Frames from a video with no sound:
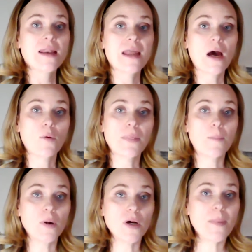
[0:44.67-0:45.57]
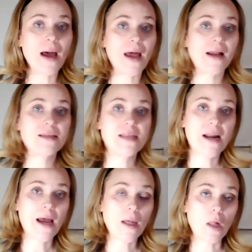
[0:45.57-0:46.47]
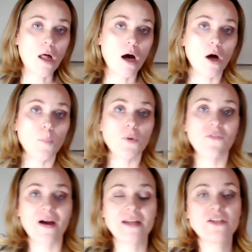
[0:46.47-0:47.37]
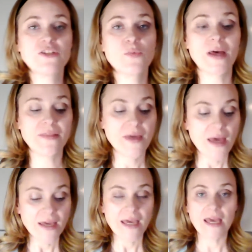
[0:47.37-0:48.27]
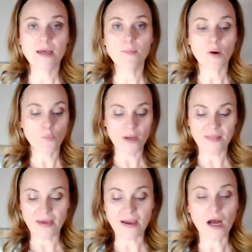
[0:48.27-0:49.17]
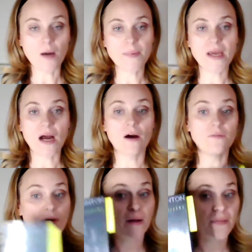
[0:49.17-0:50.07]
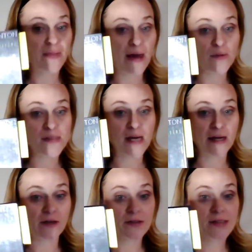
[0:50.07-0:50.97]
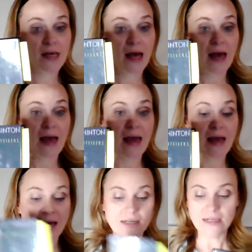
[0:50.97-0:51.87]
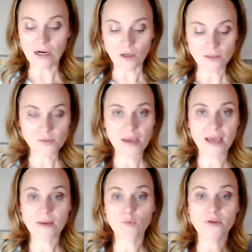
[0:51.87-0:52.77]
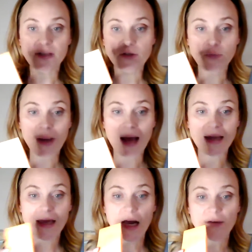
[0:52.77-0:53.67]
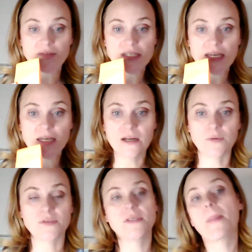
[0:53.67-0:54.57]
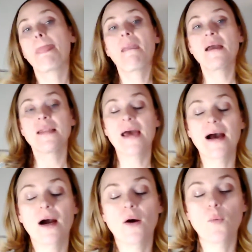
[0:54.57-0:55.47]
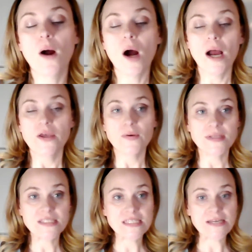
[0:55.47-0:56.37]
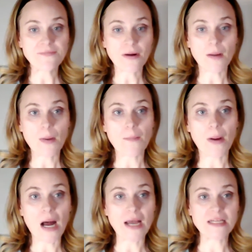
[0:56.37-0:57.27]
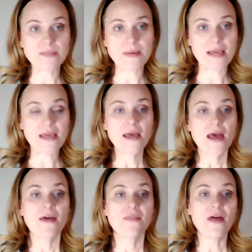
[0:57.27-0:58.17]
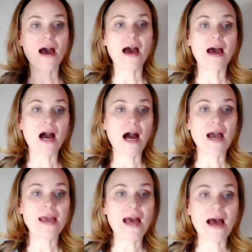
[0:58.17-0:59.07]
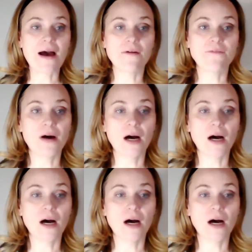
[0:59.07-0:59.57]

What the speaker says: Now, the book bags that I'll provided you with came with a copy of The Outsiders, and it also came with a little packet of sticky notes. Now, you can see from behind me that I have